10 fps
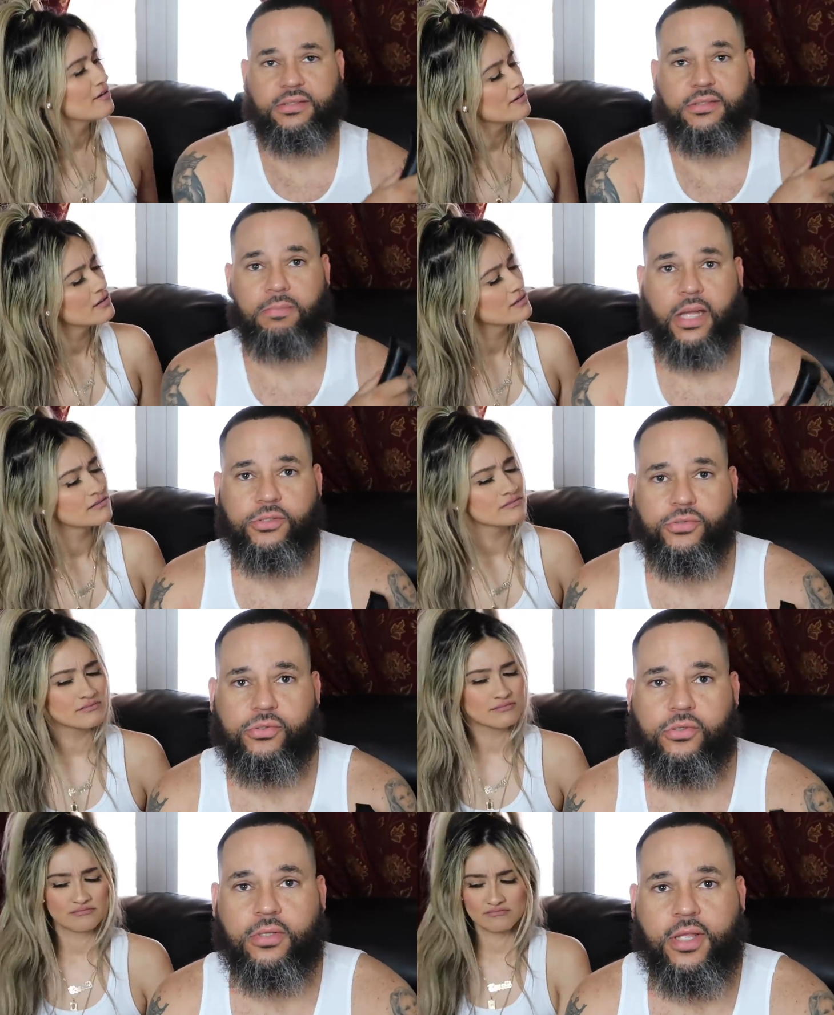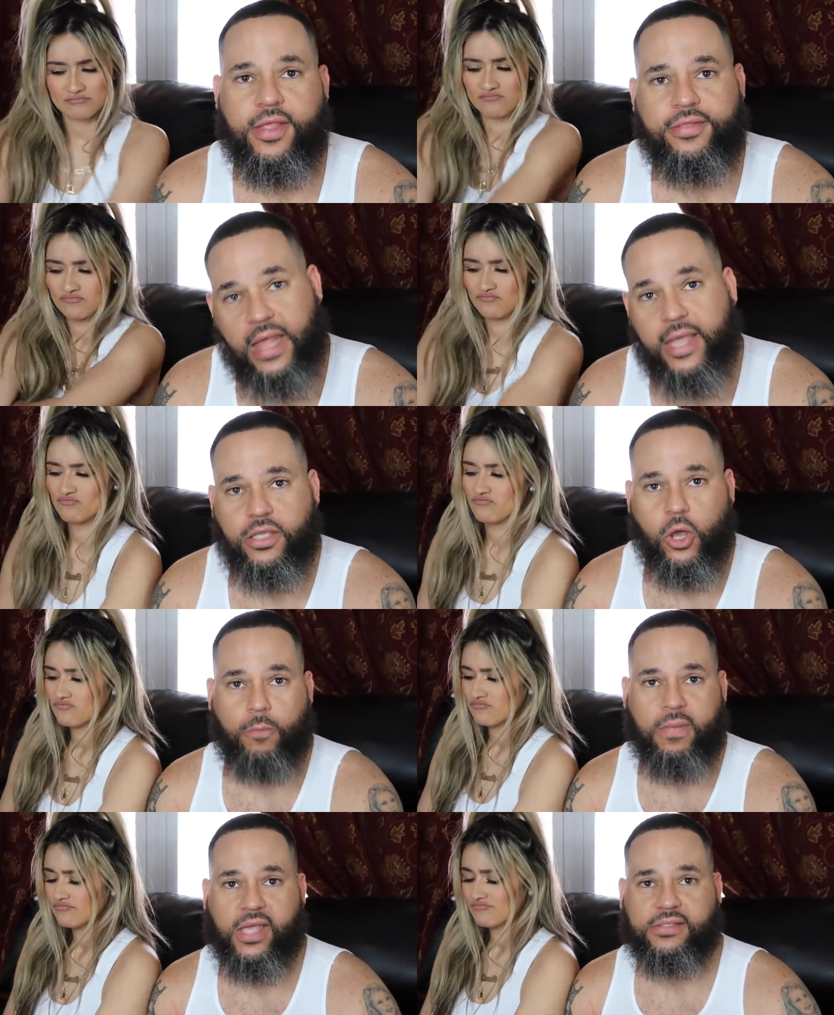Speaker 1: this is my joint. Thank y'all,
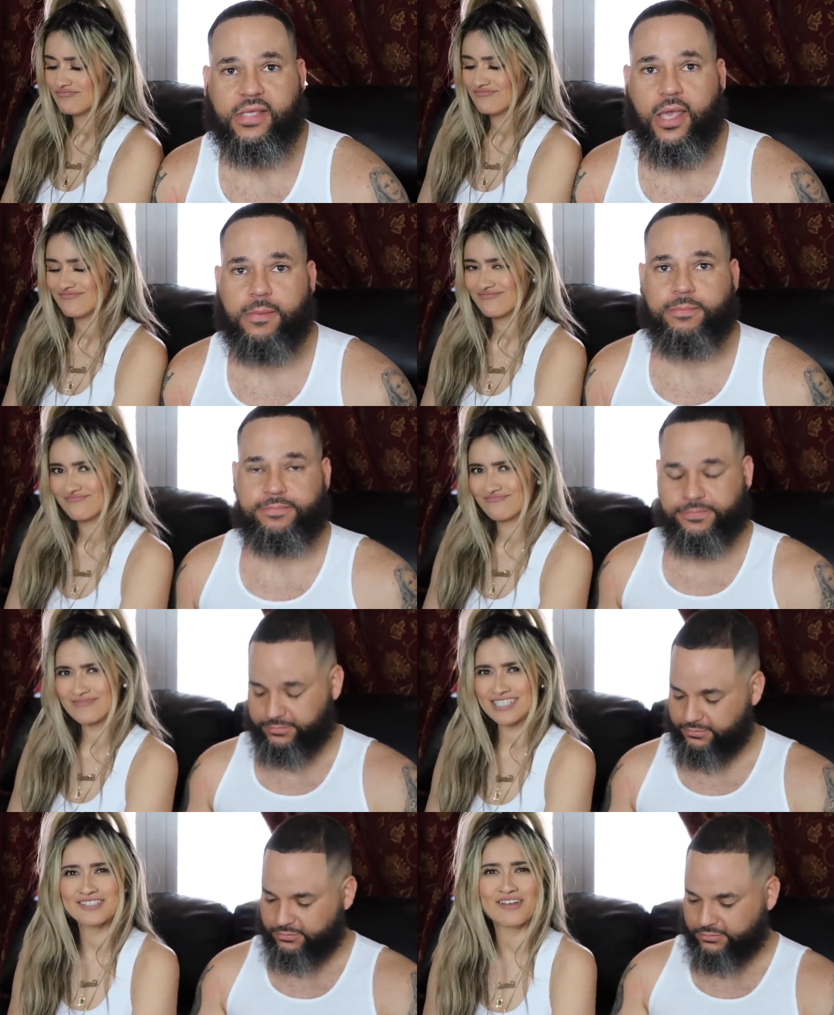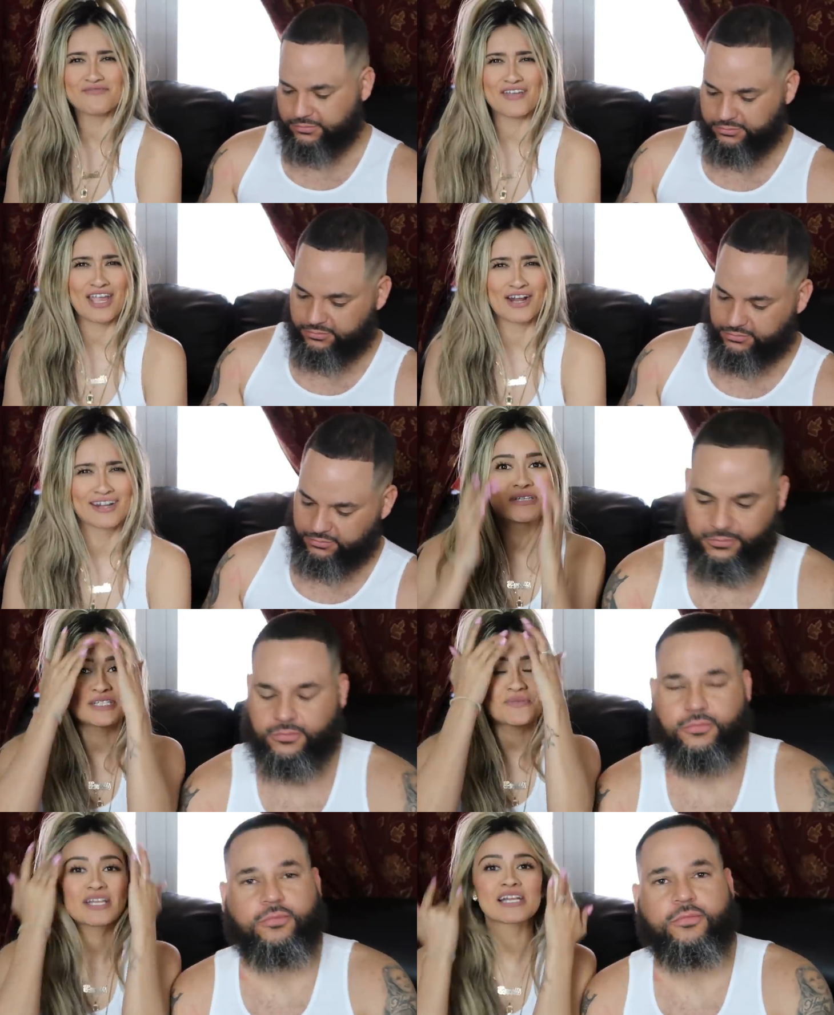Manscaped.
Speaker 2: That's not fair. I
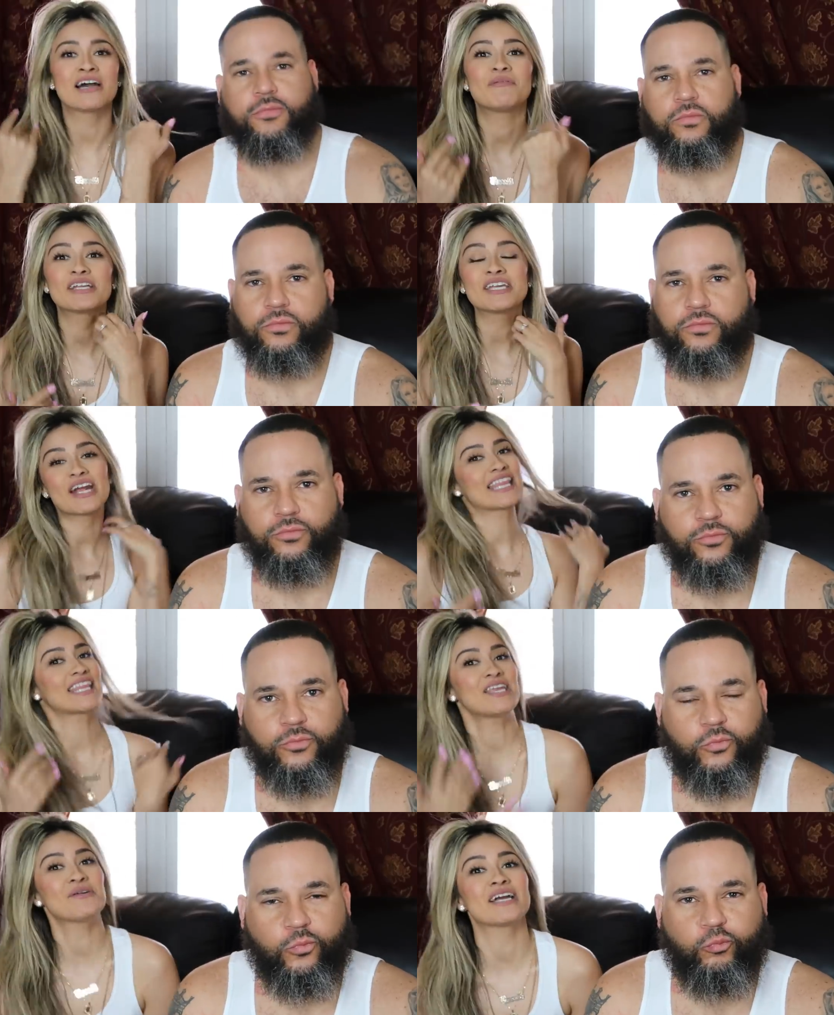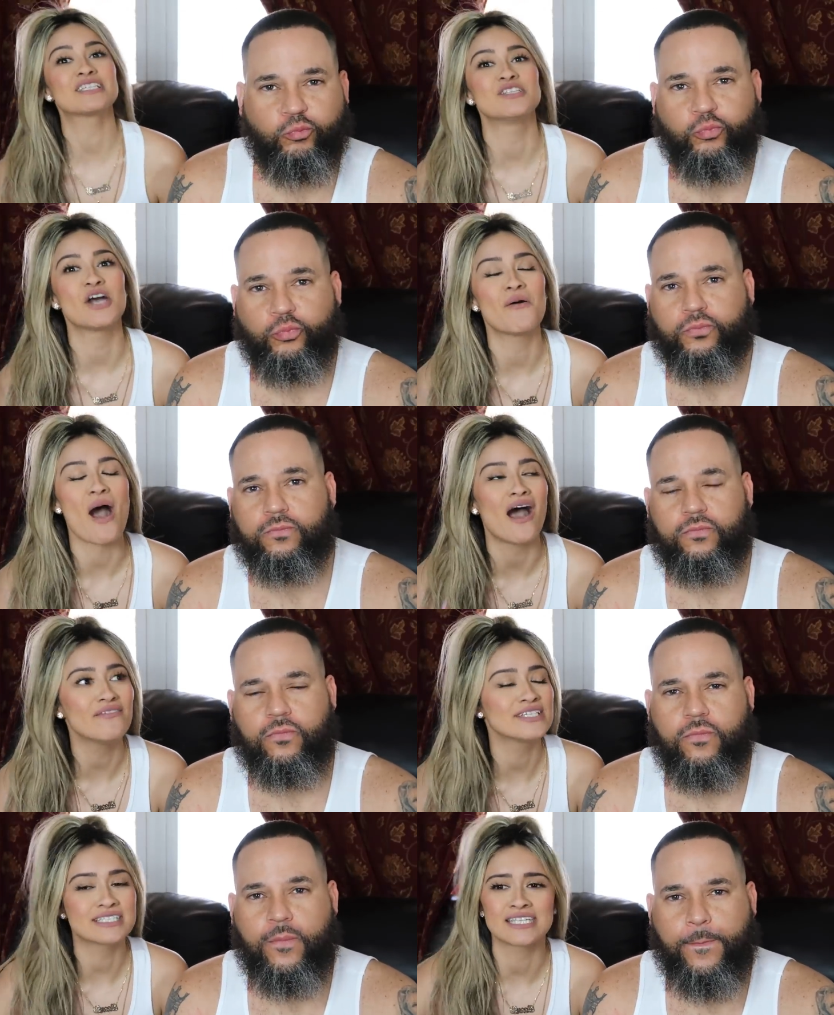just wanted to come on here and let you guys know,
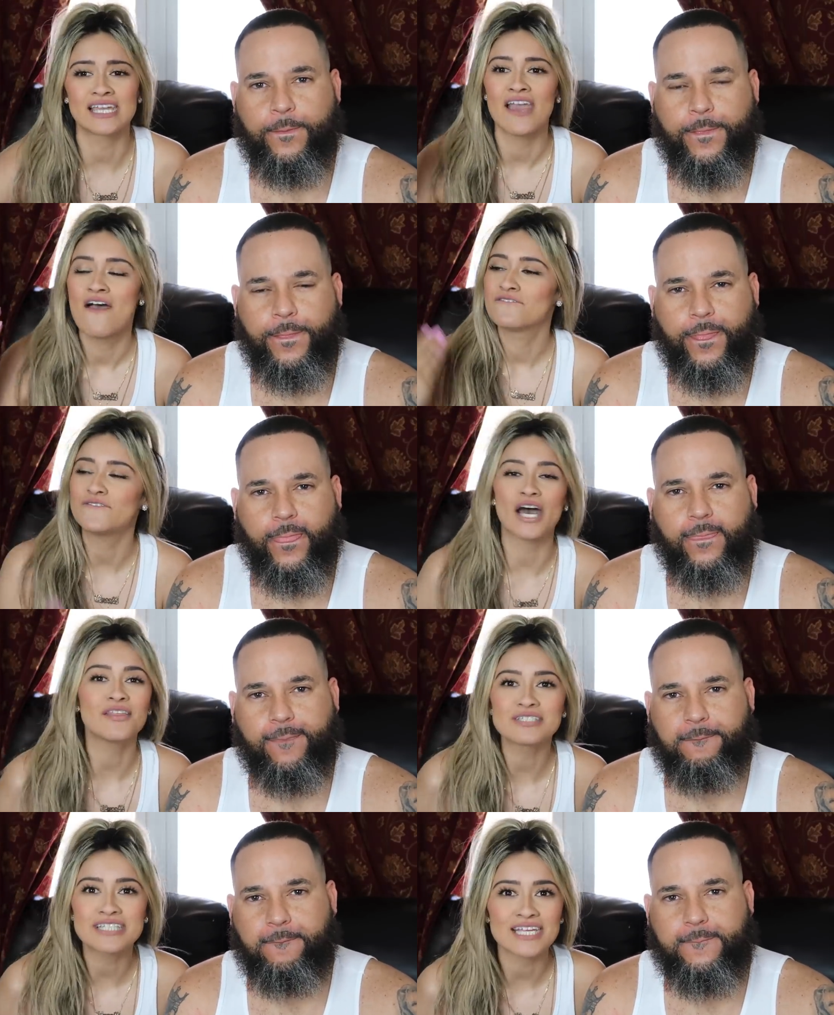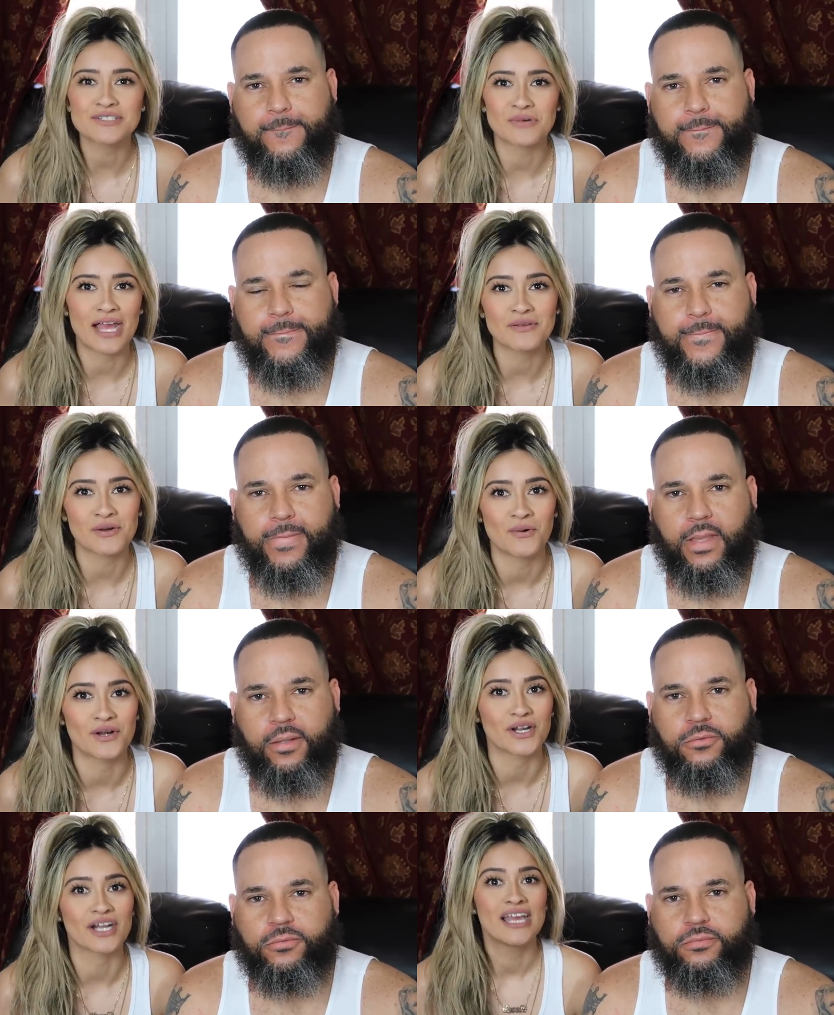obviously, Father's Day is around the
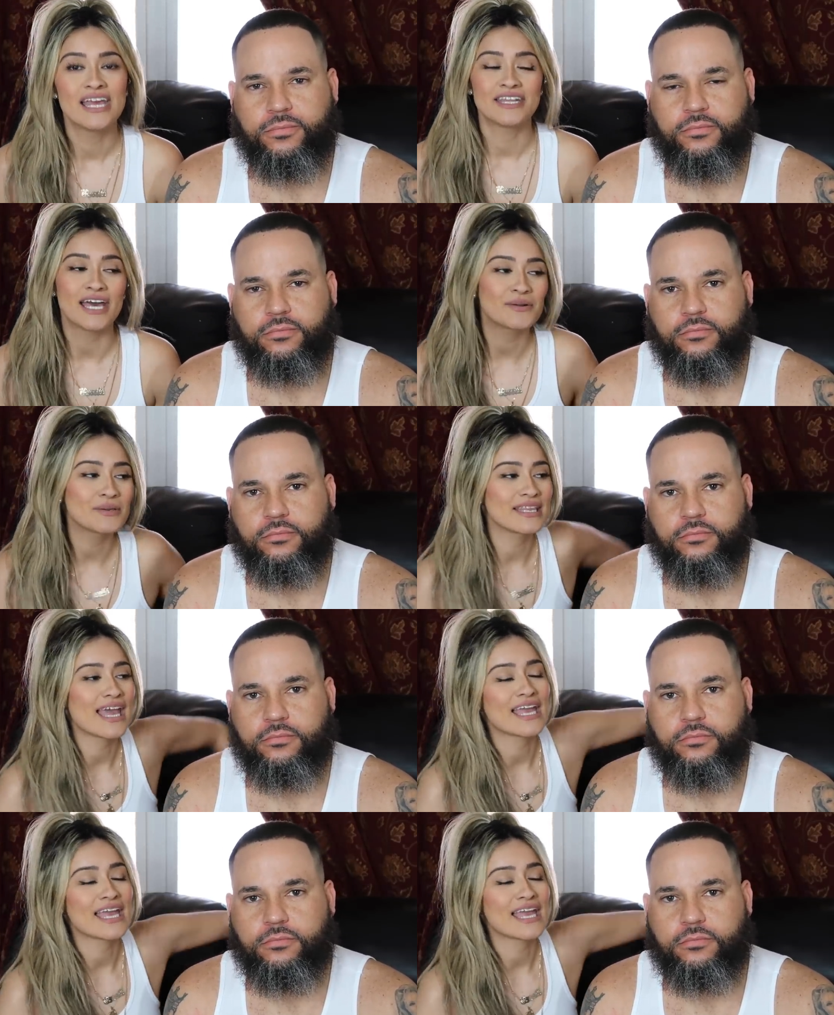corner. Not only